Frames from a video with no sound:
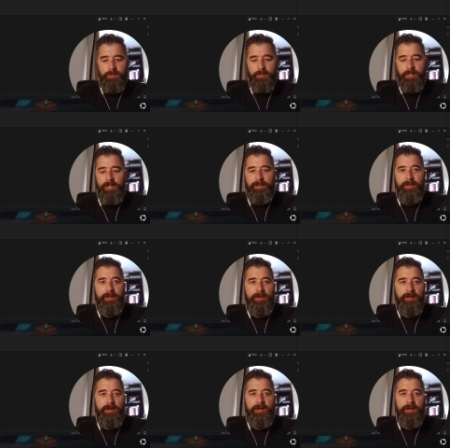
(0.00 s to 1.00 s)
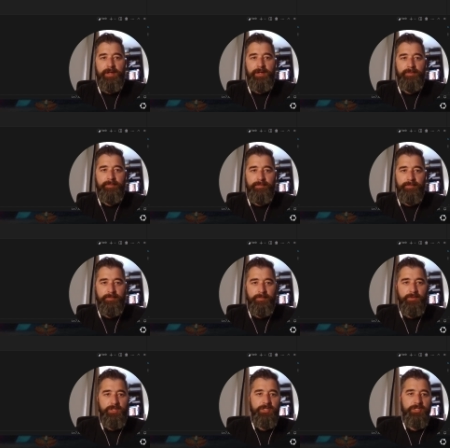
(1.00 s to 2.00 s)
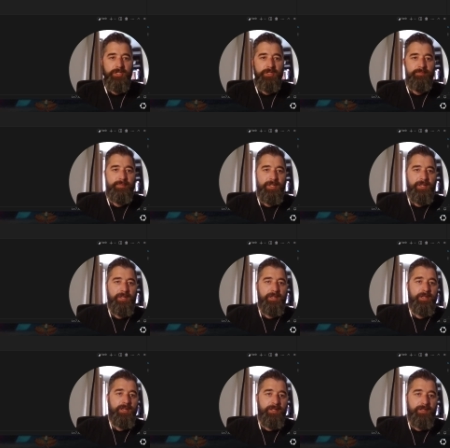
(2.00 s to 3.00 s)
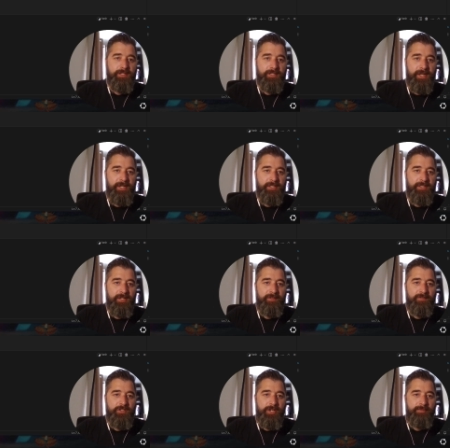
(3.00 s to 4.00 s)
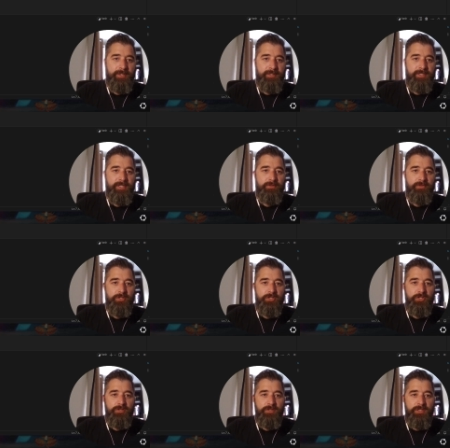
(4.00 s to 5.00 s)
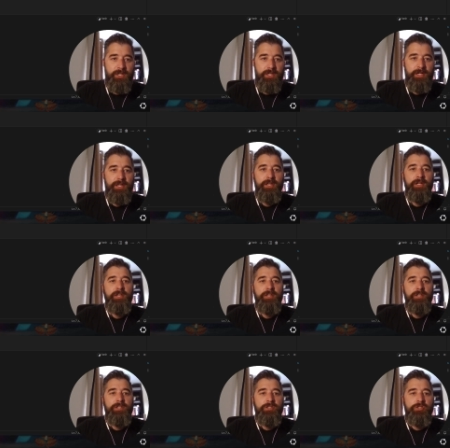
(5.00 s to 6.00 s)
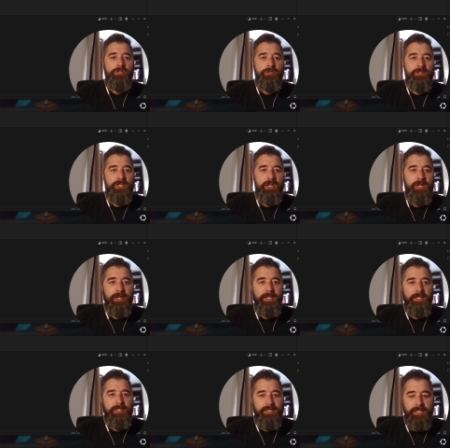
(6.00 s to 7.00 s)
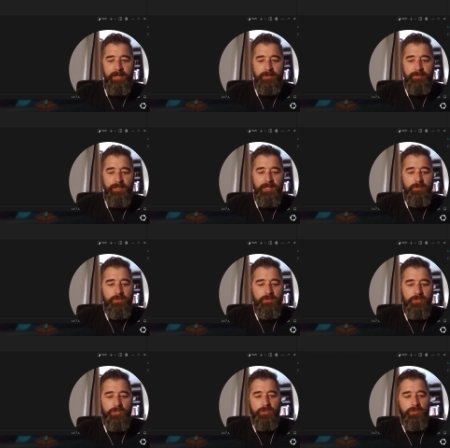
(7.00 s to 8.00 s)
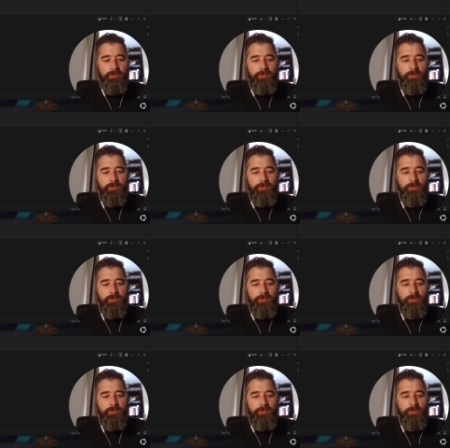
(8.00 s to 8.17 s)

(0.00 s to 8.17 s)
and then I, which is going to be, in this case, if Gemma is equal to students I is now equal to